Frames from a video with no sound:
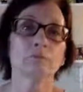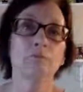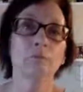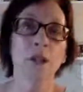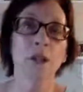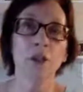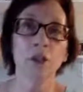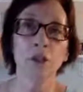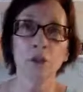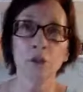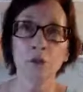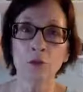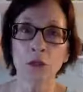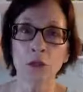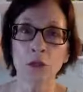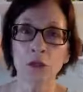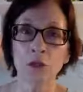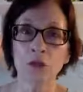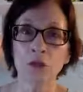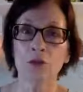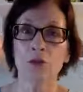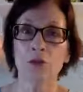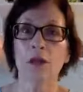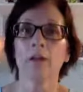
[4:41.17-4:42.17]
you can
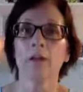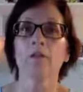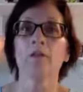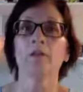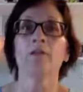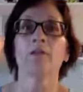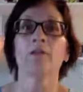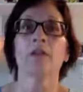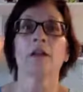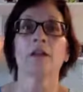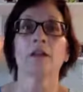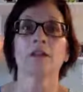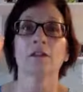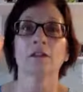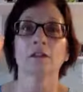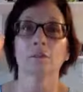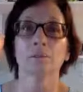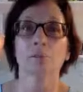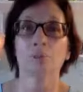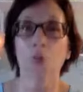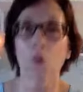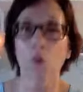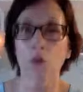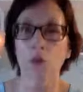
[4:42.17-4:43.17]
trust, that's
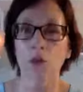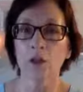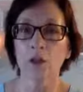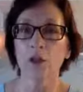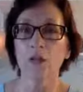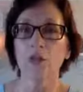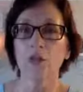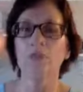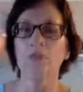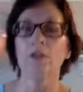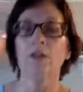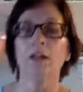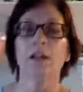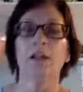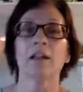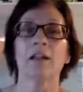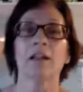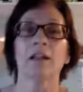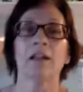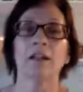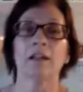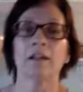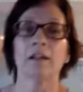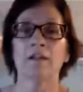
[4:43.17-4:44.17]
supportive, that
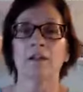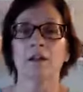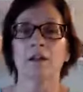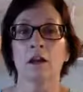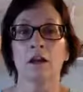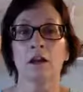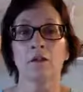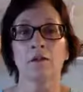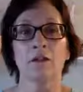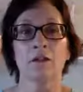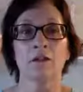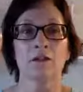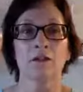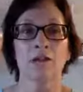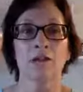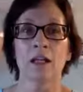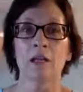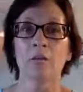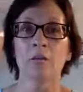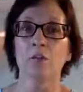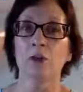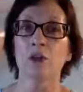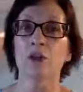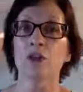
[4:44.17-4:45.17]
is kind of the
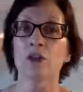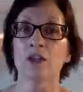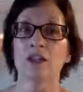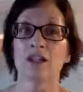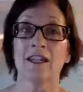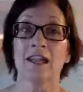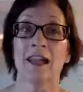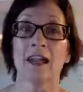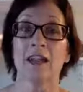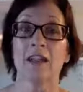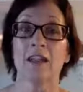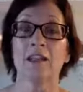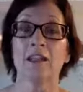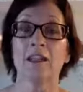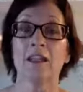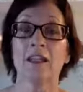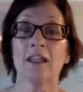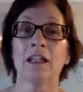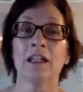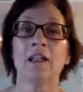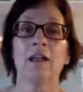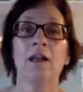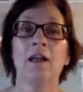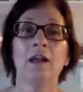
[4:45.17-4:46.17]
same
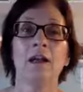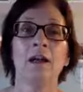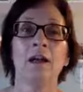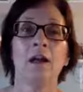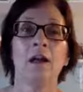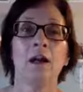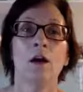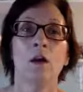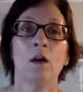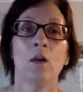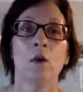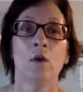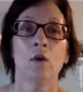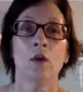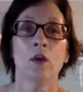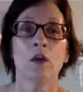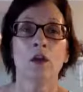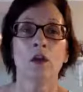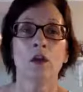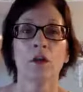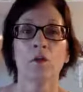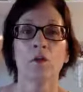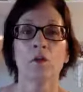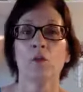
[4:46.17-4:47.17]
personality
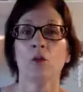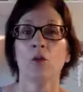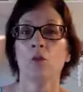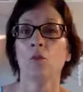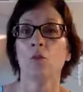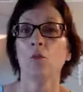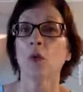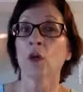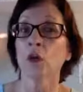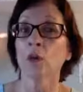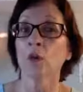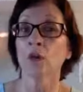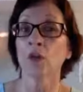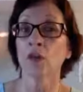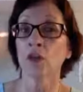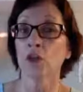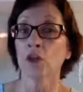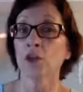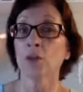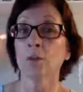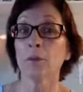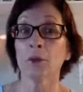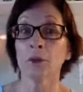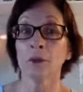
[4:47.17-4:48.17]
or will work with
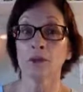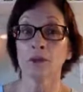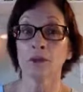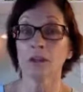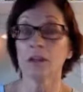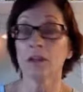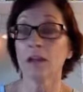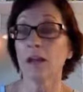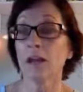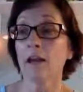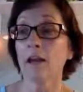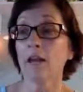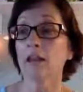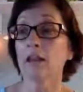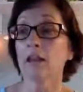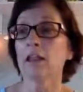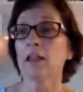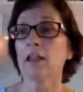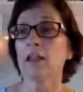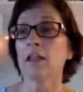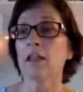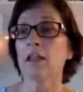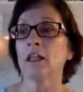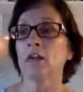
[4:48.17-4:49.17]
your
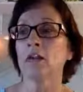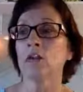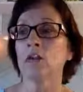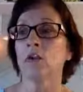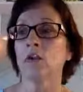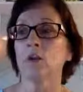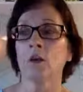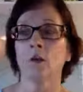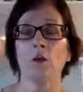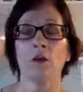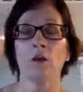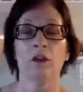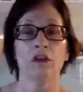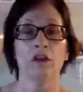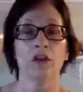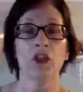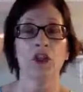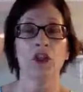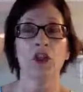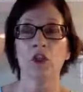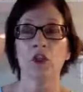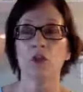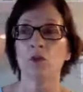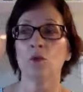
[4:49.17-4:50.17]
personality and work with
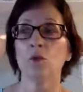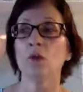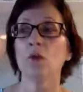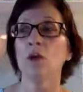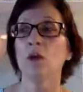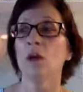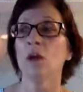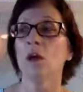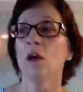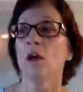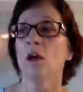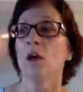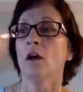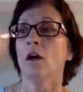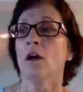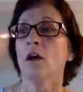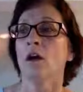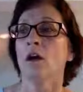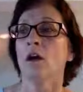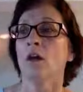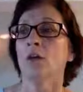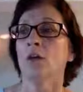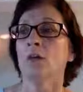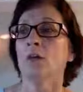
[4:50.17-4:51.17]
you,
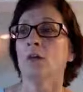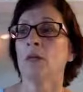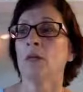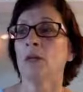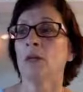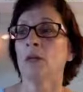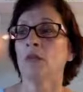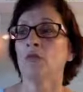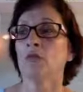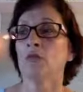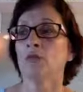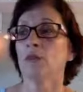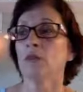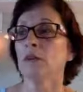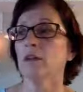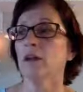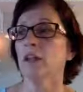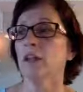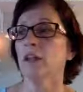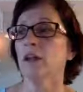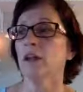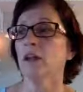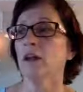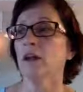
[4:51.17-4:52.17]
and
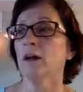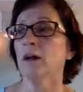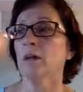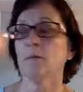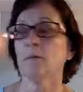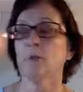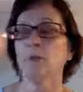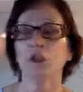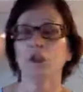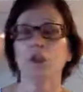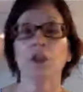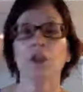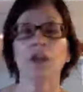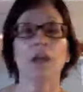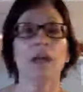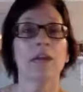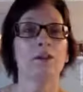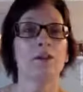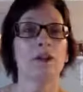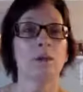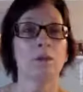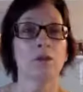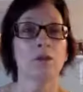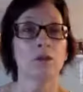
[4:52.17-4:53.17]
really look at
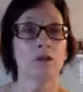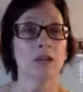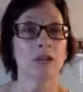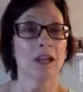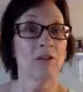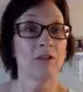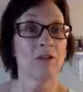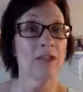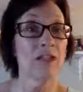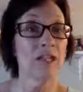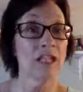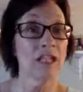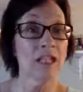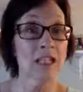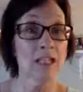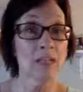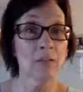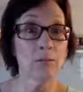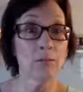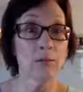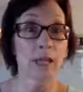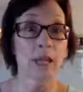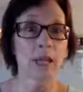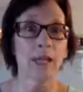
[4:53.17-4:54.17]
them. Do they have a
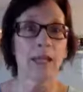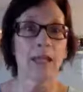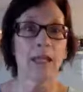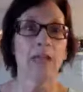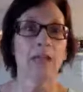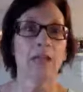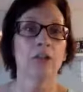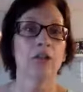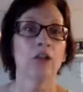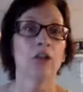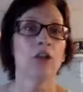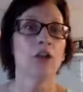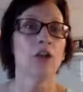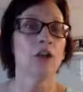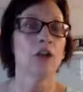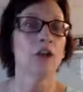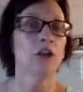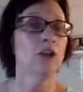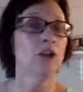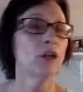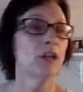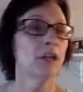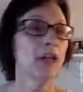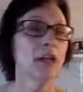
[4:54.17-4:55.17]
team page?
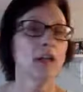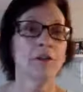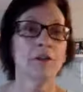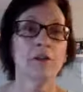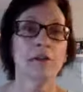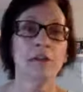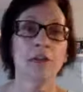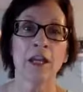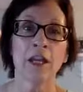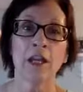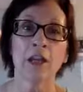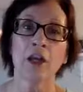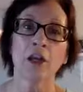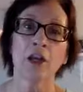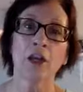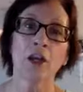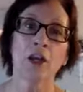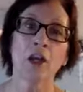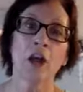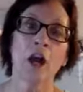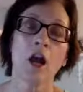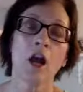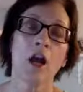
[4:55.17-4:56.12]
Look at their